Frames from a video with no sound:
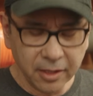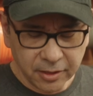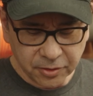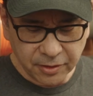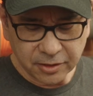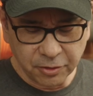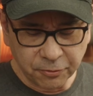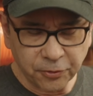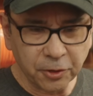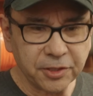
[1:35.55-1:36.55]
So that's your
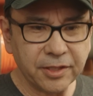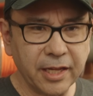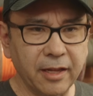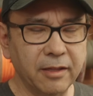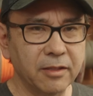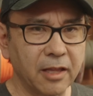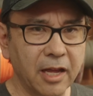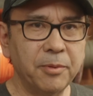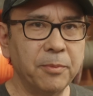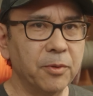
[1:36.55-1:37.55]
first thing. A
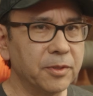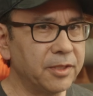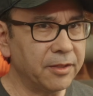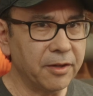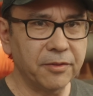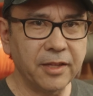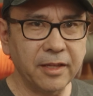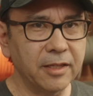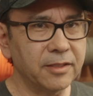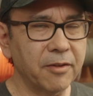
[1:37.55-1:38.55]
lot of people sit there and
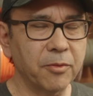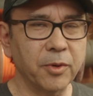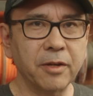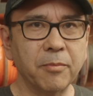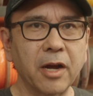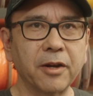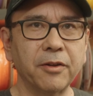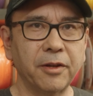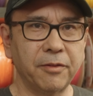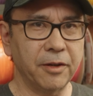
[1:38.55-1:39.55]
think because they have a
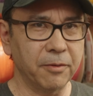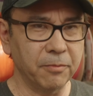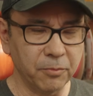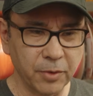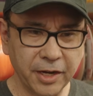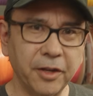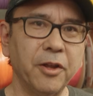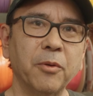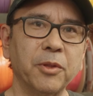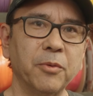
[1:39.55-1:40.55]
Rickenbacker, they're ready to
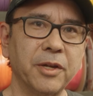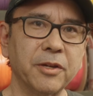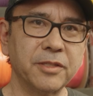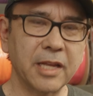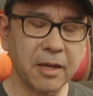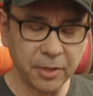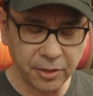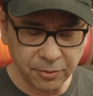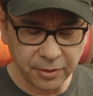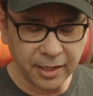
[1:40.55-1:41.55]
go with the Ricco sound, but
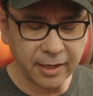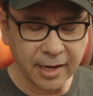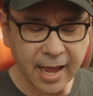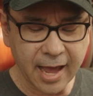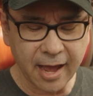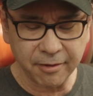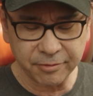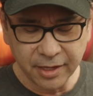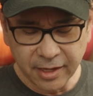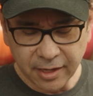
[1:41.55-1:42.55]
you need to
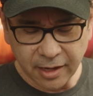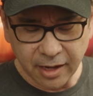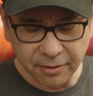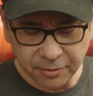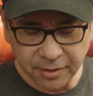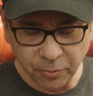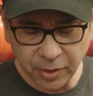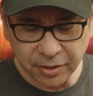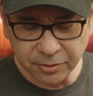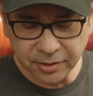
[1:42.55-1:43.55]
have the
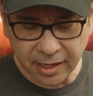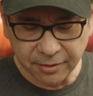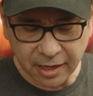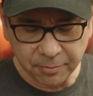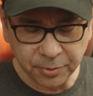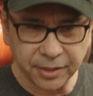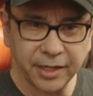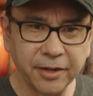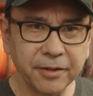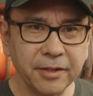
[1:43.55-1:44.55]
Ricco sound output
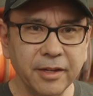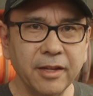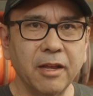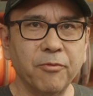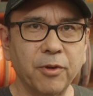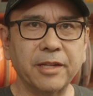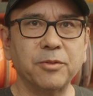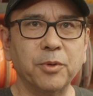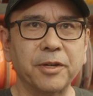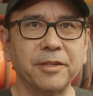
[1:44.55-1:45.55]
here for that
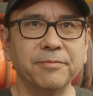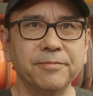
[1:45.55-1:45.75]
to work.